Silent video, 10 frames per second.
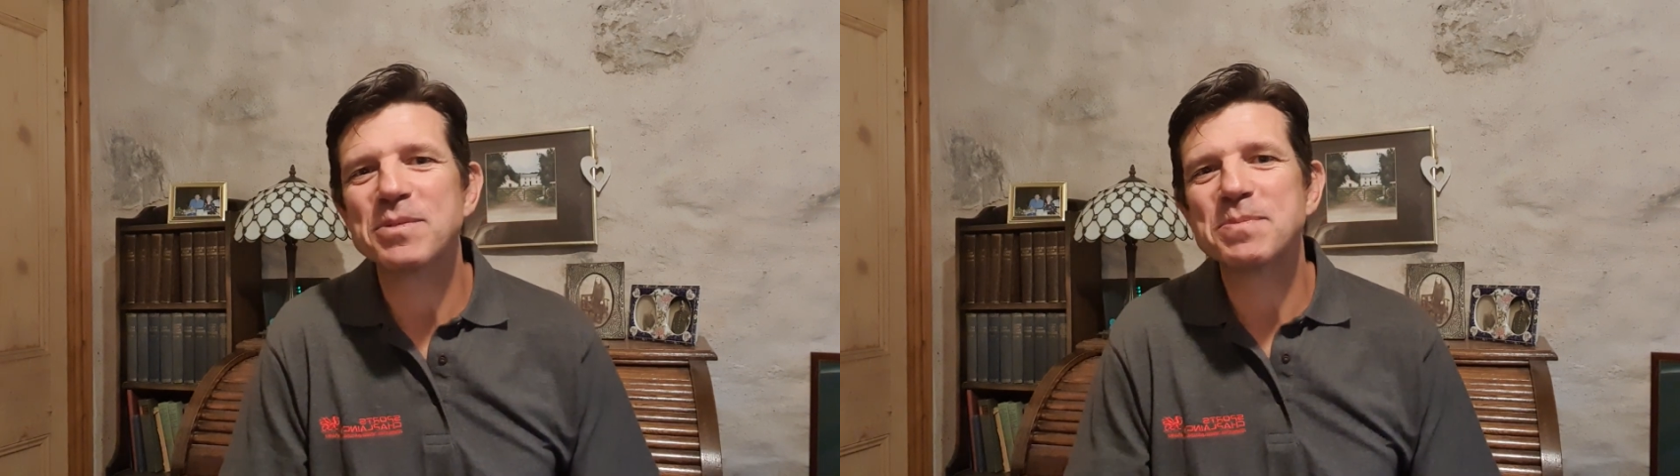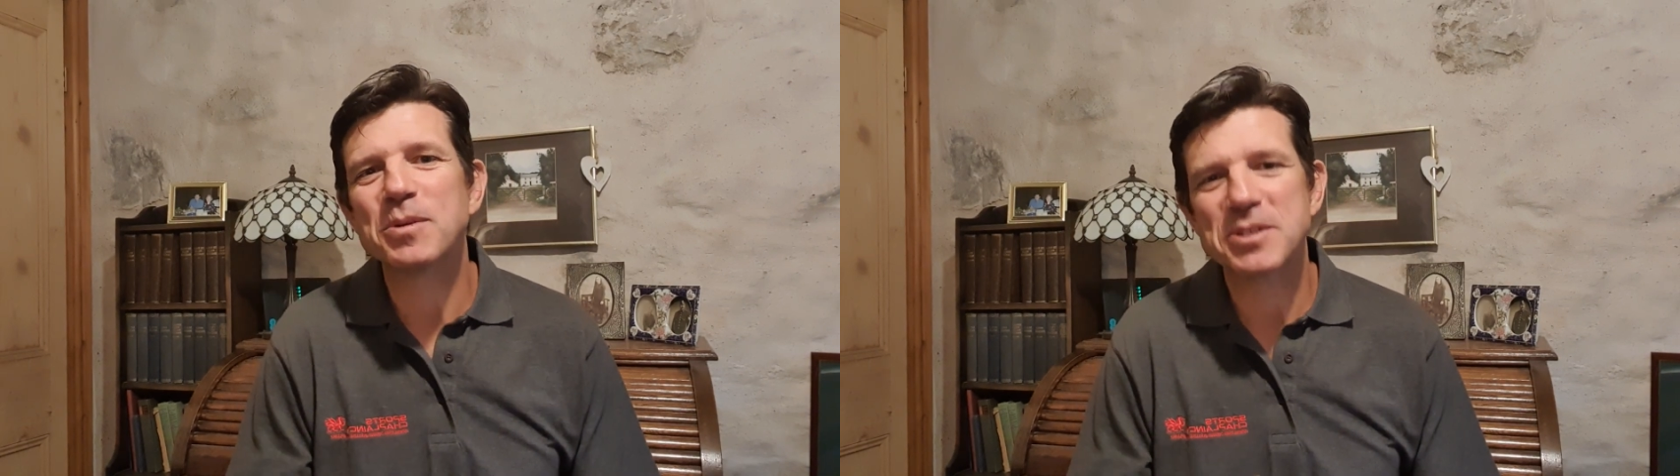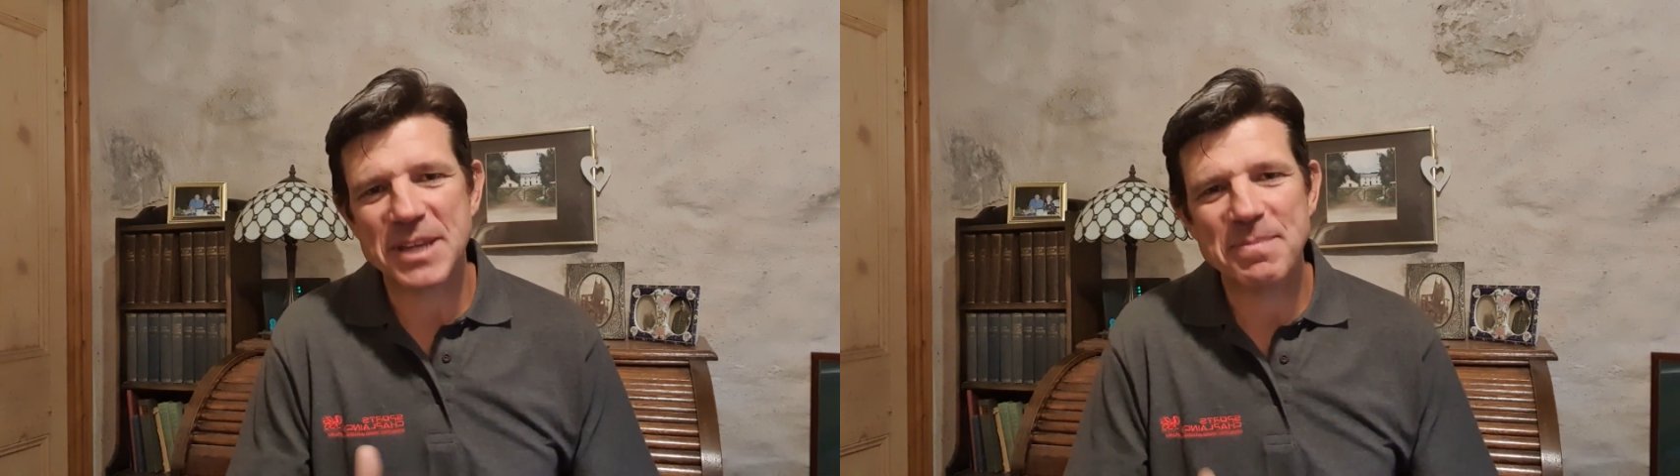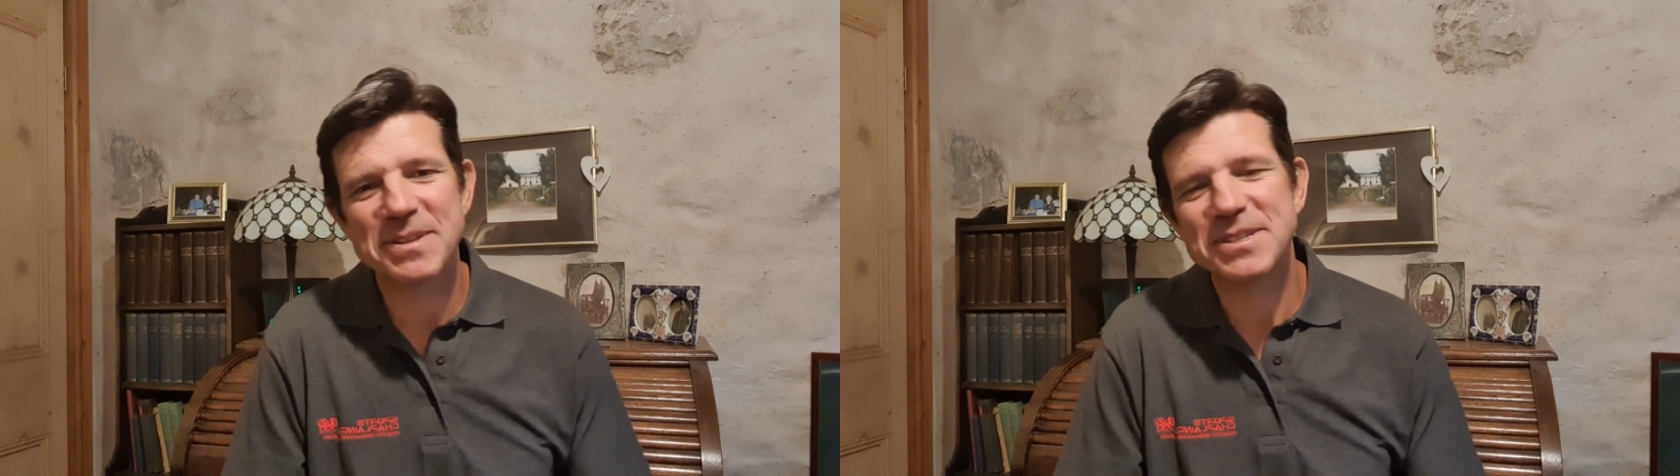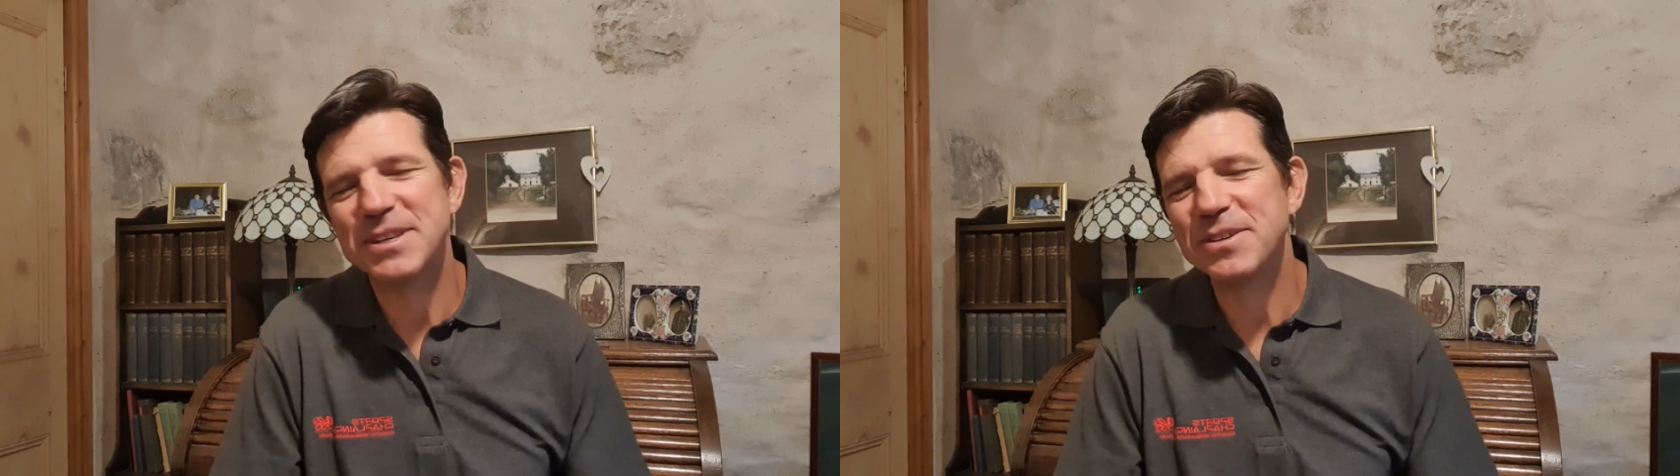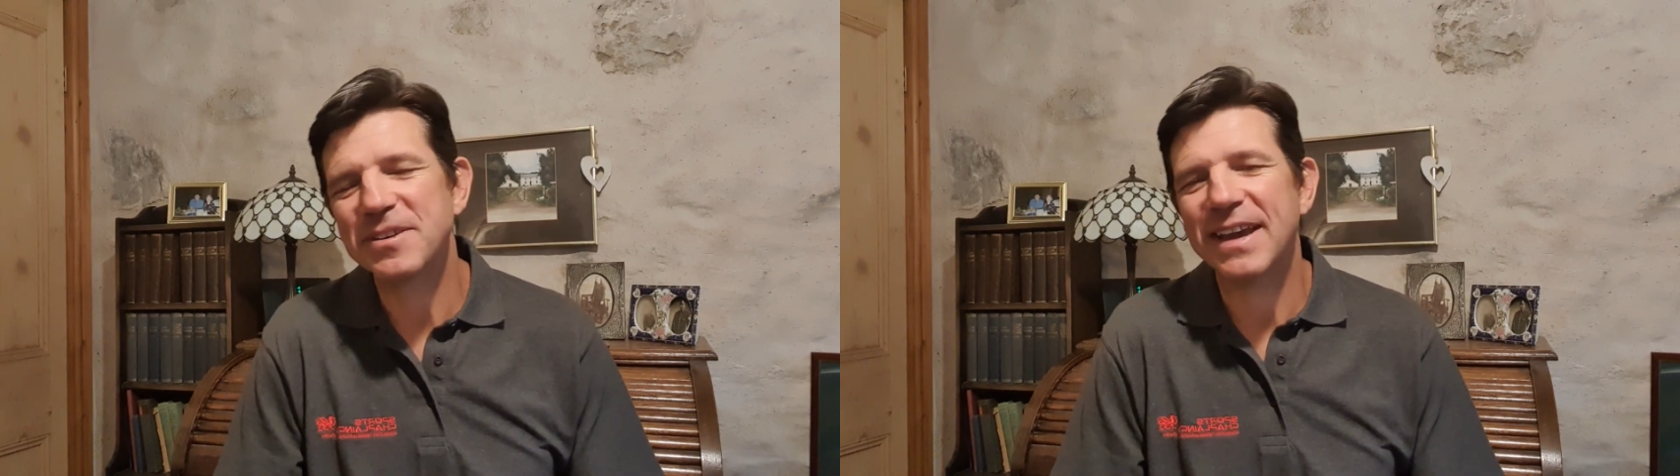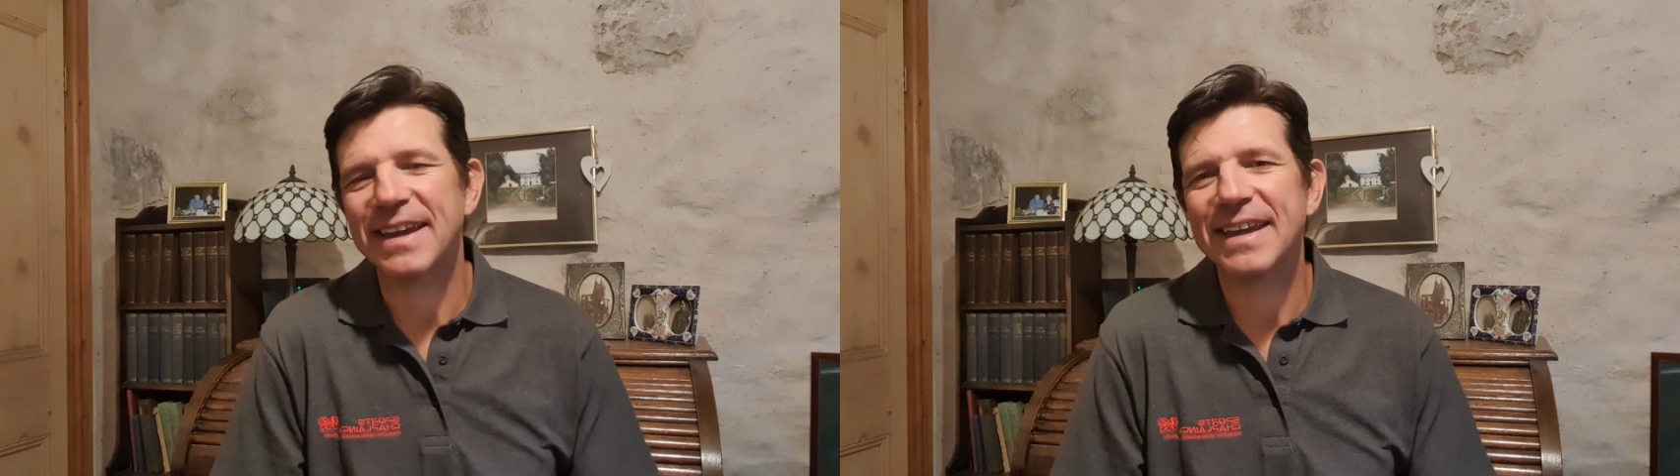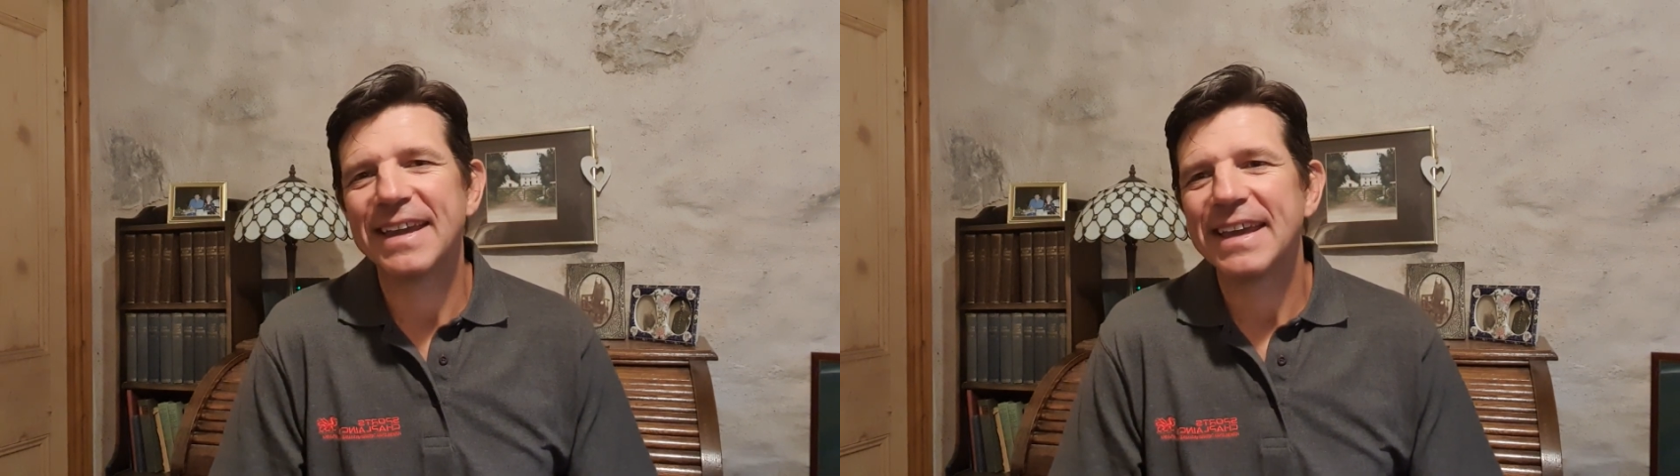Sports Chaplaincy UK.